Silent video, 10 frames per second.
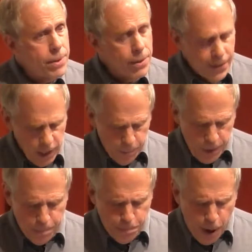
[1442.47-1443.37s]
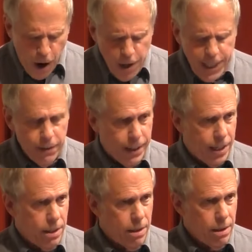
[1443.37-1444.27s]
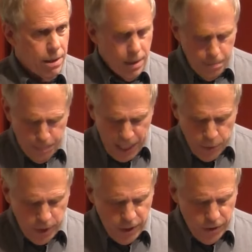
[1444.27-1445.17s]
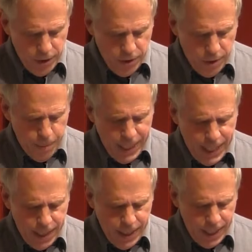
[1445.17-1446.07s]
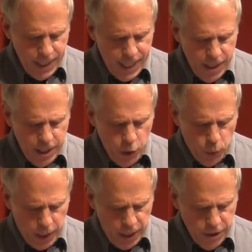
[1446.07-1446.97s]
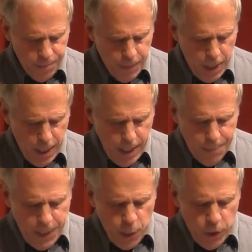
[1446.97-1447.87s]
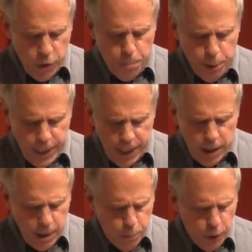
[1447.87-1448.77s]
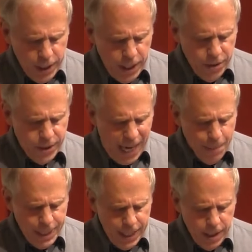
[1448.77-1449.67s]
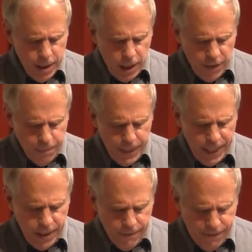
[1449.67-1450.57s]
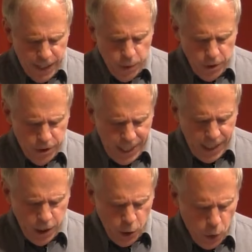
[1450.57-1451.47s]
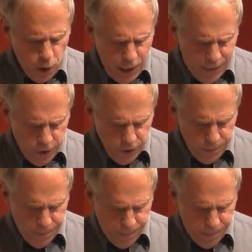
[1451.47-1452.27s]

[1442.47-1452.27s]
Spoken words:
developed a party-led patronage system beginning in the 1820s in which political appointees dominated the government at the federal, state, and local levels.